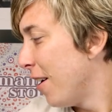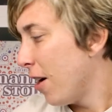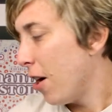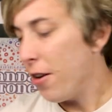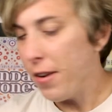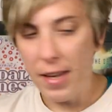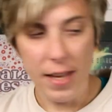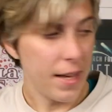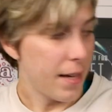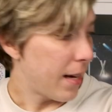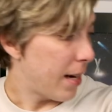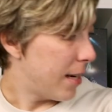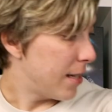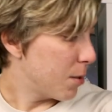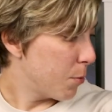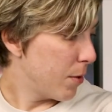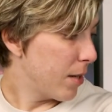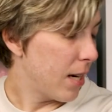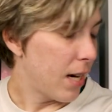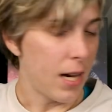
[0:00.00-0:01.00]
Okay,
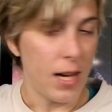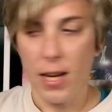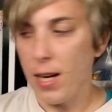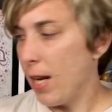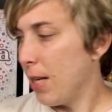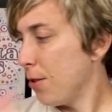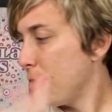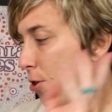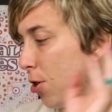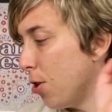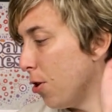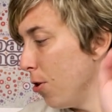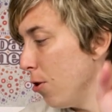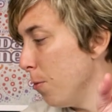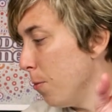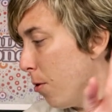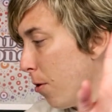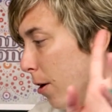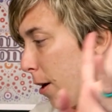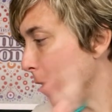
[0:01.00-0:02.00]
guys, we got
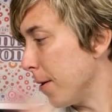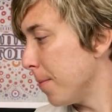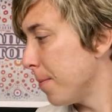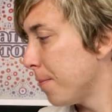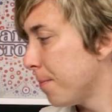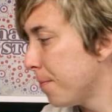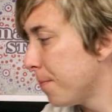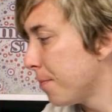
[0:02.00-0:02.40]
two more.